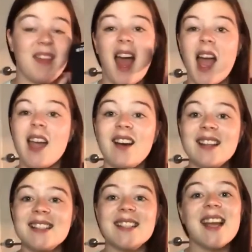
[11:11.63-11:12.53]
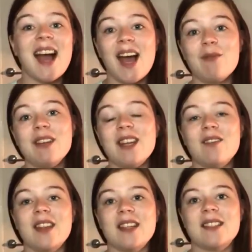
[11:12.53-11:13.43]
I would
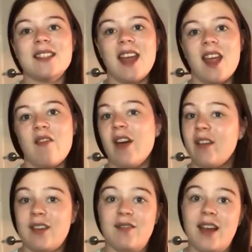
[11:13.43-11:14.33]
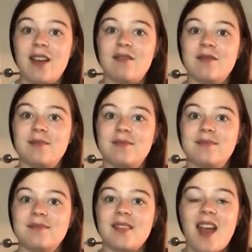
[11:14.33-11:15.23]
give this a 5 out of 5.
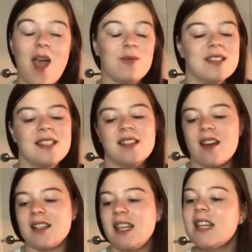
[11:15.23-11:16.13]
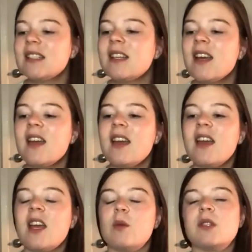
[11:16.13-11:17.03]
I was sucked in,
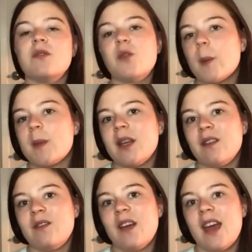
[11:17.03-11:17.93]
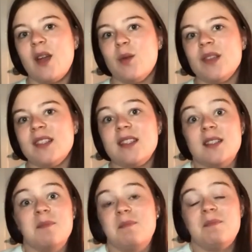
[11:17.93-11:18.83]
it was informative, and it
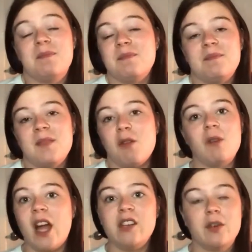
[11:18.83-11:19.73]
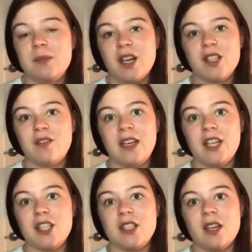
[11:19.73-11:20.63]
was a ride from start to
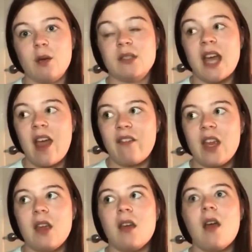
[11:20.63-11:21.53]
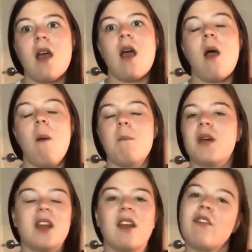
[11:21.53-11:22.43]
finish. It was heavy,
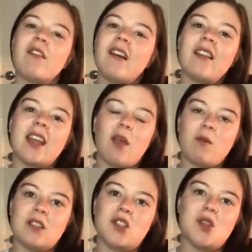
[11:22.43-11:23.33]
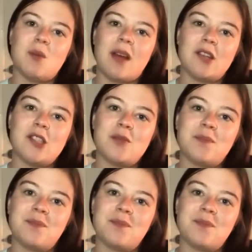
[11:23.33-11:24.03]
but I never felt like it was too much.